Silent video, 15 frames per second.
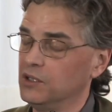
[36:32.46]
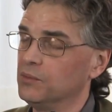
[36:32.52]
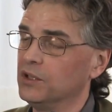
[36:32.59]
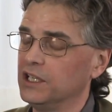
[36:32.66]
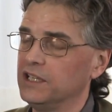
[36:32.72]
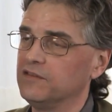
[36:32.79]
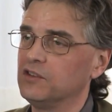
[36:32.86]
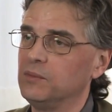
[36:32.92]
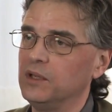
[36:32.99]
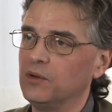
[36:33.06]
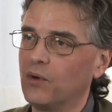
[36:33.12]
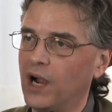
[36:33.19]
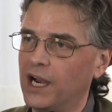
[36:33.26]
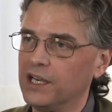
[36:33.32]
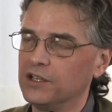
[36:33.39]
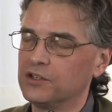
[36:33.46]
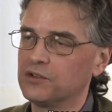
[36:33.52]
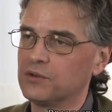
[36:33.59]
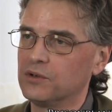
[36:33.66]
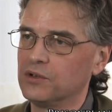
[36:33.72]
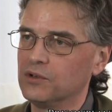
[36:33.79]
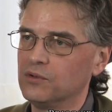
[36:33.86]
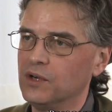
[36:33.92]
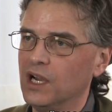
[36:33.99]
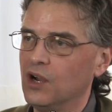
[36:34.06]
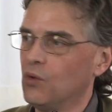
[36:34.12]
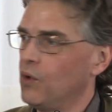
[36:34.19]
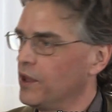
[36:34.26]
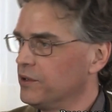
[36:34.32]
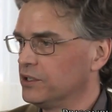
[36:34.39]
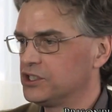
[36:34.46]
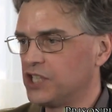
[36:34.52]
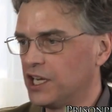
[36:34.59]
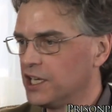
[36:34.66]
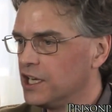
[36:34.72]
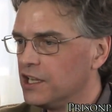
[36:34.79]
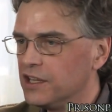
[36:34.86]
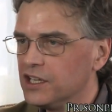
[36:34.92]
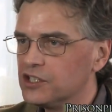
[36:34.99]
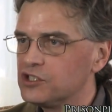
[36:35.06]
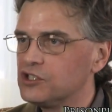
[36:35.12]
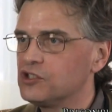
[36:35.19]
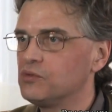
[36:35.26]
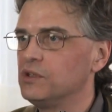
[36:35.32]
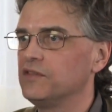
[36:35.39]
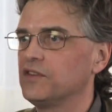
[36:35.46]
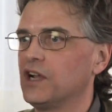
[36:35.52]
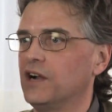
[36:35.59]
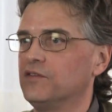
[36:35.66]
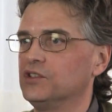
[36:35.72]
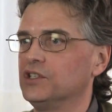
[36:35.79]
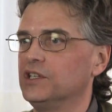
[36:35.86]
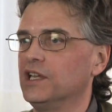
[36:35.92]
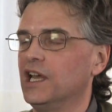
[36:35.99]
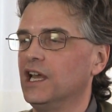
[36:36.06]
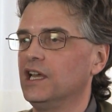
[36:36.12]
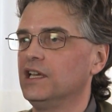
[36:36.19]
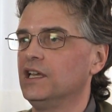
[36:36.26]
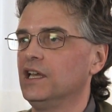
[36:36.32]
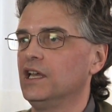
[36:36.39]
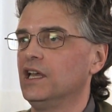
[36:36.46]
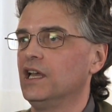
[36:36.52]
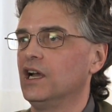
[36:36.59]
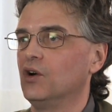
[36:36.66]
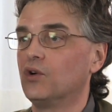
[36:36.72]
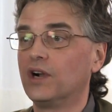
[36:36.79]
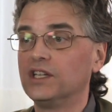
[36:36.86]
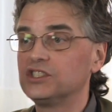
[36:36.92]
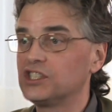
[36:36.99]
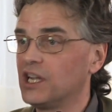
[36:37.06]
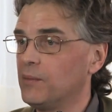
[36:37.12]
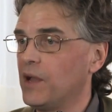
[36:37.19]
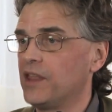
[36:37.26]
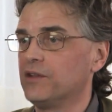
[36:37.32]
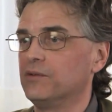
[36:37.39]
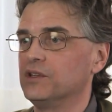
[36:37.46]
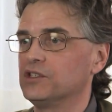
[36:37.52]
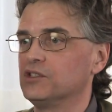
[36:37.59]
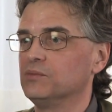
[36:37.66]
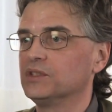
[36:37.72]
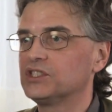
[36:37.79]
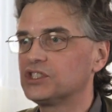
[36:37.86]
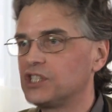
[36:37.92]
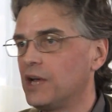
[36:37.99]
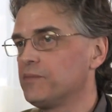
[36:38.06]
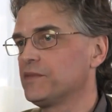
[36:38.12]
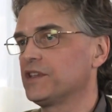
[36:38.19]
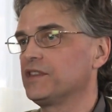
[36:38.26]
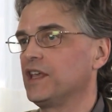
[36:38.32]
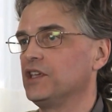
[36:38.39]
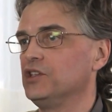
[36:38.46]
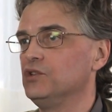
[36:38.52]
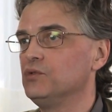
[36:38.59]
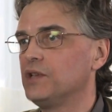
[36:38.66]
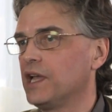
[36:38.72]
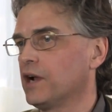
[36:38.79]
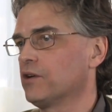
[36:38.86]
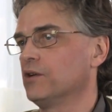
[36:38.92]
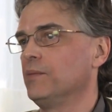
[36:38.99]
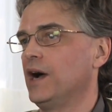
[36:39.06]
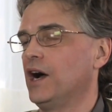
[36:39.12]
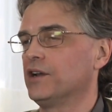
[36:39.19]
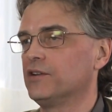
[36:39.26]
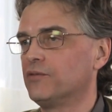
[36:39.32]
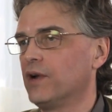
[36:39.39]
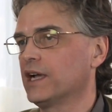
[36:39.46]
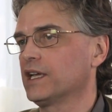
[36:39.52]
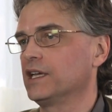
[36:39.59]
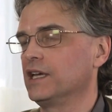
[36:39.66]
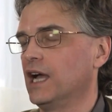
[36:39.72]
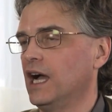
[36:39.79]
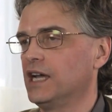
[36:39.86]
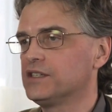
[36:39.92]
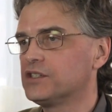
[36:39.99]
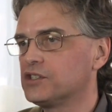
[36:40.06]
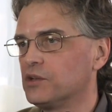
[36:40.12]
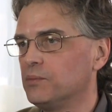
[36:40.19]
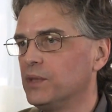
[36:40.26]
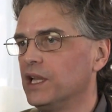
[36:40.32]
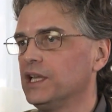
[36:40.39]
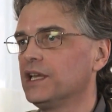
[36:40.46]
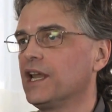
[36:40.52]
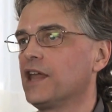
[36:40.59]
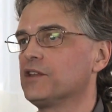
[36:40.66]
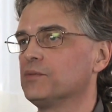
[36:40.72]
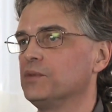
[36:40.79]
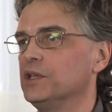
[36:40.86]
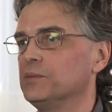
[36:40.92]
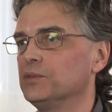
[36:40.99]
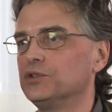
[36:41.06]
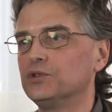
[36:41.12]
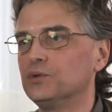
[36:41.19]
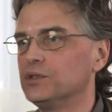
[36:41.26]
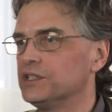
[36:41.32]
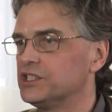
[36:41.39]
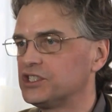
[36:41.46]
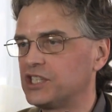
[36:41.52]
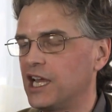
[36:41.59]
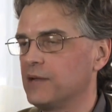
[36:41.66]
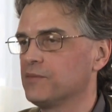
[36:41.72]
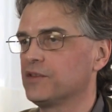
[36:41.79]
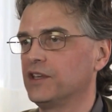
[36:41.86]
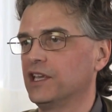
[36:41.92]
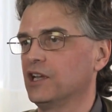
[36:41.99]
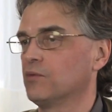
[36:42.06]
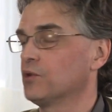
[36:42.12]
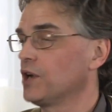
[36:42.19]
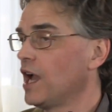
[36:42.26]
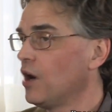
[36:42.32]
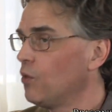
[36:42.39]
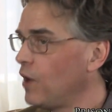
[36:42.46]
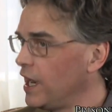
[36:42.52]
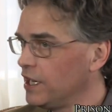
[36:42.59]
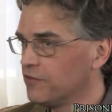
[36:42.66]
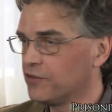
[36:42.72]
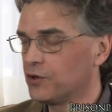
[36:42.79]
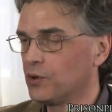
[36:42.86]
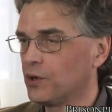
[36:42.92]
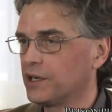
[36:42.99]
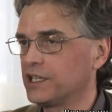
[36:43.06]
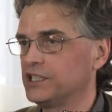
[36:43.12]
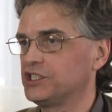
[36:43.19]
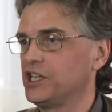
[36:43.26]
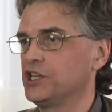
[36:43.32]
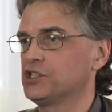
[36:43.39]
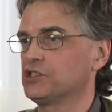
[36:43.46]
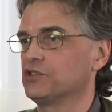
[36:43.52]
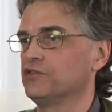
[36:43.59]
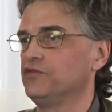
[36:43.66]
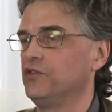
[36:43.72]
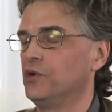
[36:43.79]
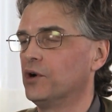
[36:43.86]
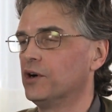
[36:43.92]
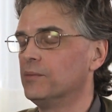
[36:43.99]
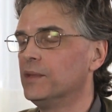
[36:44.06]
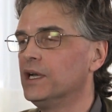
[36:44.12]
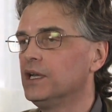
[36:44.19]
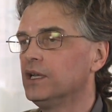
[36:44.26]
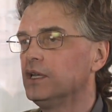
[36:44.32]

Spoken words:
you believe to be right and true, whether it's on any of the issues we've covered today or on some other issue, but something that you care about and recognize there's a billion other people doing the same thing, and we're not waiting for an organization to form.